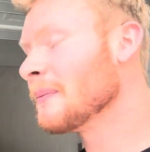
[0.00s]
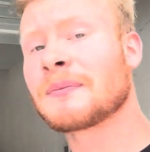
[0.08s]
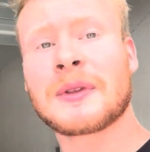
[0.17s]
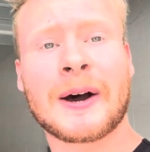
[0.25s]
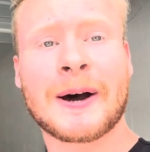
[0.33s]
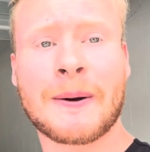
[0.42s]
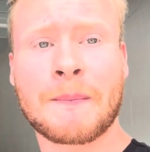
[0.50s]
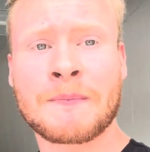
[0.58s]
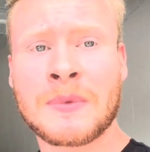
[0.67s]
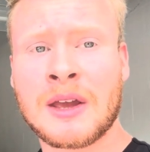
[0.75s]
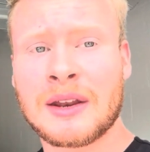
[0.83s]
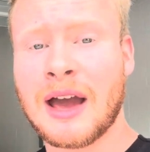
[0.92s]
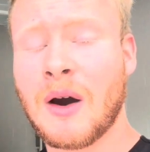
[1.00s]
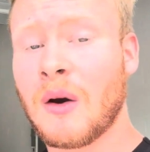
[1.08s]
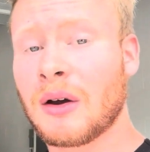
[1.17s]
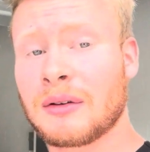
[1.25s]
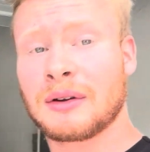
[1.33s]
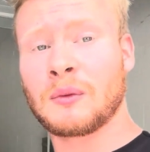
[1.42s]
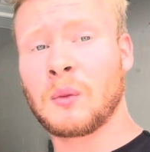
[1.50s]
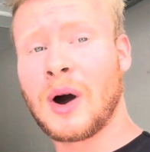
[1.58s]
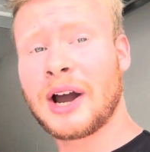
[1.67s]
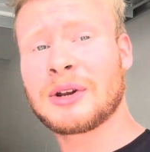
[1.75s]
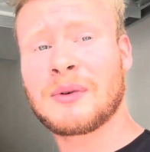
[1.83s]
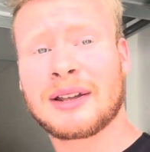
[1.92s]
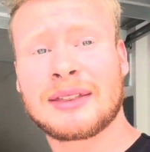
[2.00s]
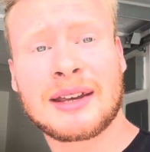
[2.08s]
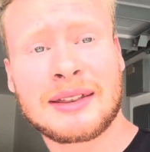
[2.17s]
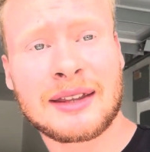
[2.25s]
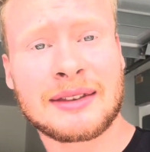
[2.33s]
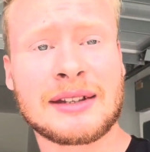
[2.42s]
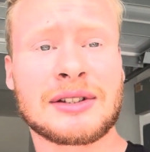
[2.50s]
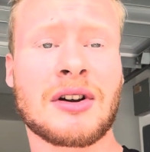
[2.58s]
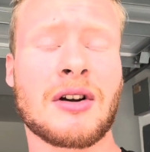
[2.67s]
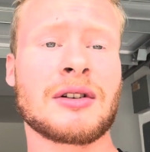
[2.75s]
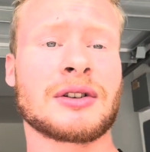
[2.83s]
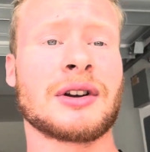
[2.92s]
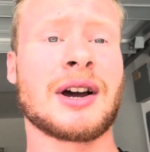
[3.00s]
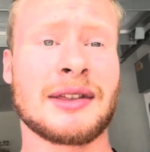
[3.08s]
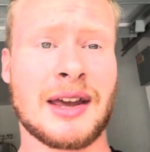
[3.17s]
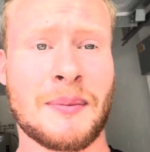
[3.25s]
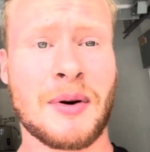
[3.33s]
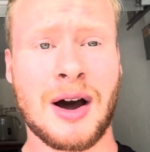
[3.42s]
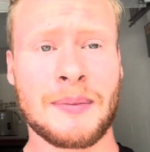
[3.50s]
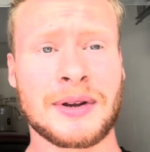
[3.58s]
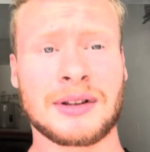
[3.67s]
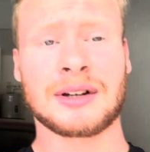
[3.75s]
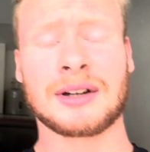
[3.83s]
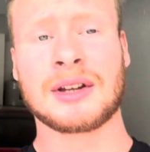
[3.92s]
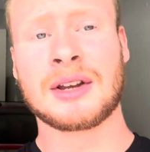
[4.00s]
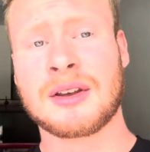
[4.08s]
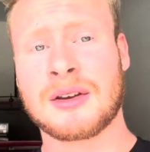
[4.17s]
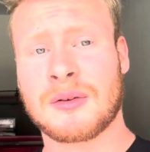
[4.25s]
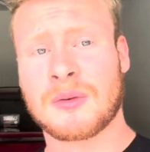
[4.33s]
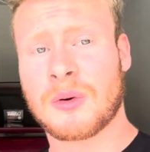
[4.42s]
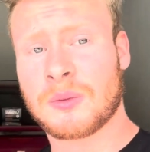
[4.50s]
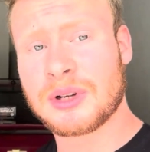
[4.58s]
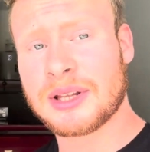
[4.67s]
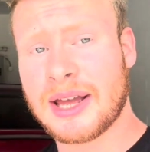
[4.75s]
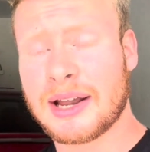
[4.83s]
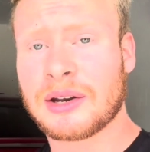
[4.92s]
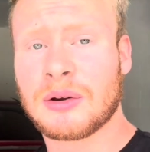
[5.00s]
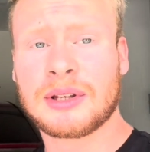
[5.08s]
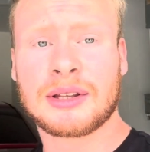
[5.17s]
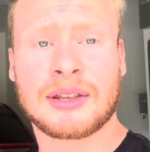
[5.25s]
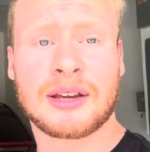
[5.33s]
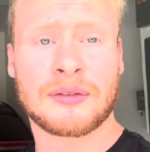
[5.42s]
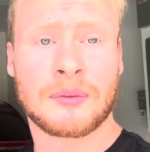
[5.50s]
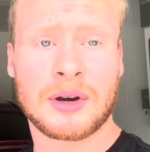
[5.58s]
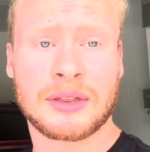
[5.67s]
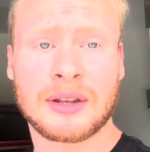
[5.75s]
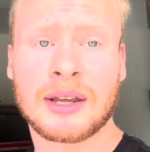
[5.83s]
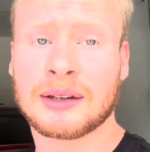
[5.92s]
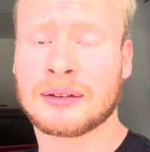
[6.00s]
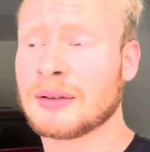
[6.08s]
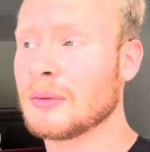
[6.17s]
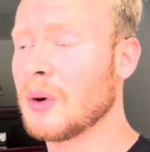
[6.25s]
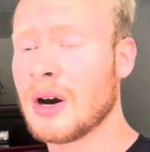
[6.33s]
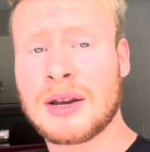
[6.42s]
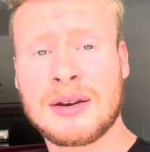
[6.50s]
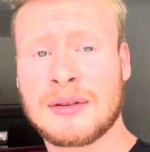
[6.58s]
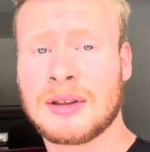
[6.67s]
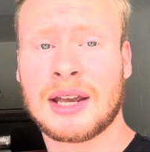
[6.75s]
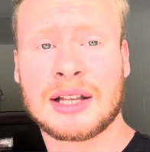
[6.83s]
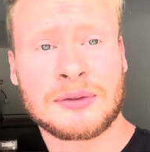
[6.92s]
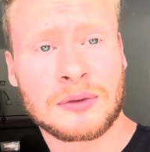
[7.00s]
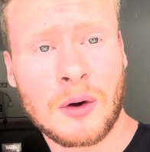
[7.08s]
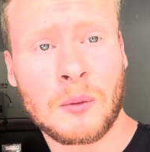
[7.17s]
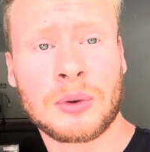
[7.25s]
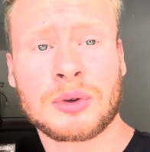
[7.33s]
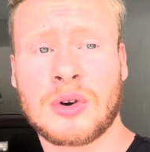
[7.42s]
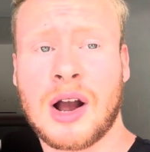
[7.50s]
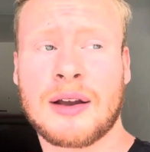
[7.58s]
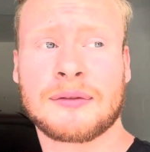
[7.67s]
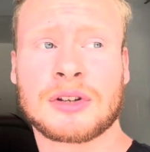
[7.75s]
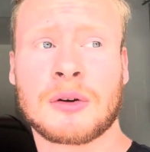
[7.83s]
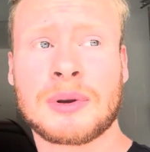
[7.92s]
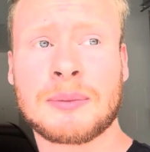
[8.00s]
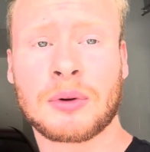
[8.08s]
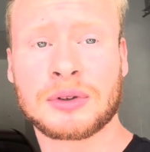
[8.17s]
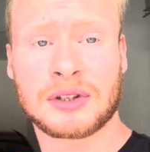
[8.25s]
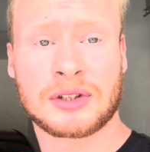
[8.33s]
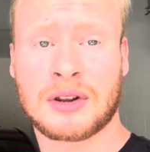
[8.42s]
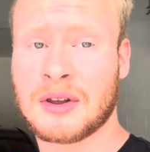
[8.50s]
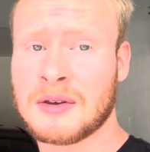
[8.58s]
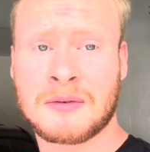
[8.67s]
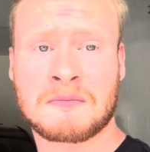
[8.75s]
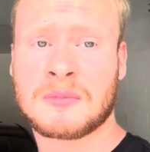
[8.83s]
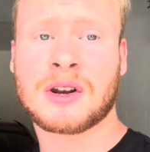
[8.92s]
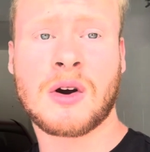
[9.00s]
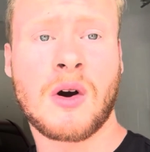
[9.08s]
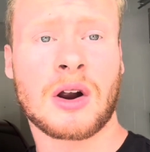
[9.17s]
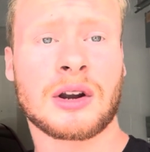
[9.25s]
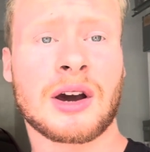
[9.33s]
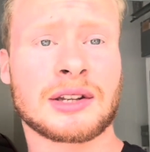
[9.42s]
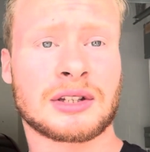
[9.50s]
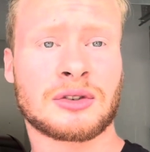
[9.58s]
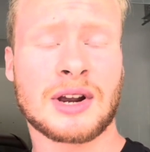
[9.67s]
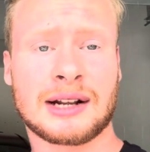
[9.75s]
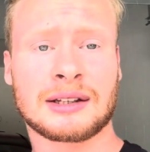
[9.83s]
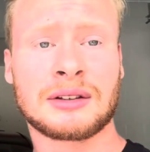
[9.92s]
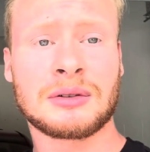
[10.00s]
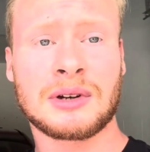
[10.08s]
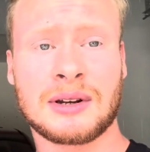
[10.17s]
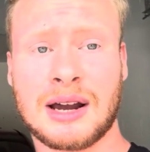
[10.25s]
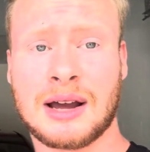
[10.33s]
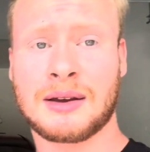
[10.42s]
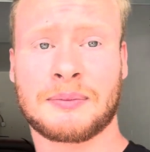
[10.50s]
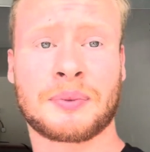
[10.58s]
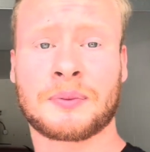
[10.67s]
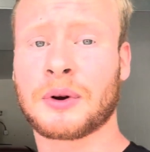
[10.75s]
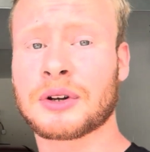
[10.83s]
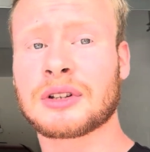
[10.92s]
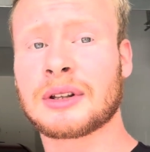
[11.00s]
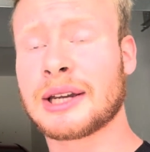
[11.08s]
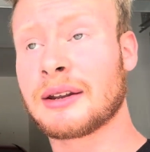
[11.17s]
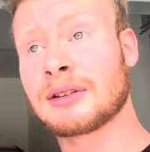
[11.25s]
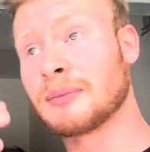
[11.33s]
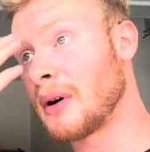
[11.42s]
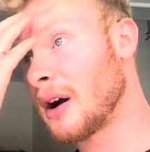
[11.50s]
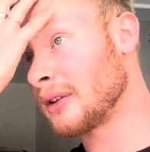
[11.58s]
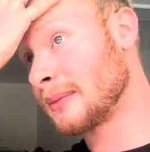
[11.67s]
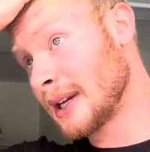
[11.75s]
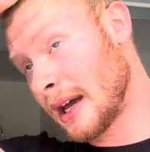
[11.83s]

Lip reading: Now, why do I think that these cars are not that popular? Well, really, I can only think of one thing. One, it's front wheel drive, so people just, are not as attracted to it. Personally, it doesn't bother me.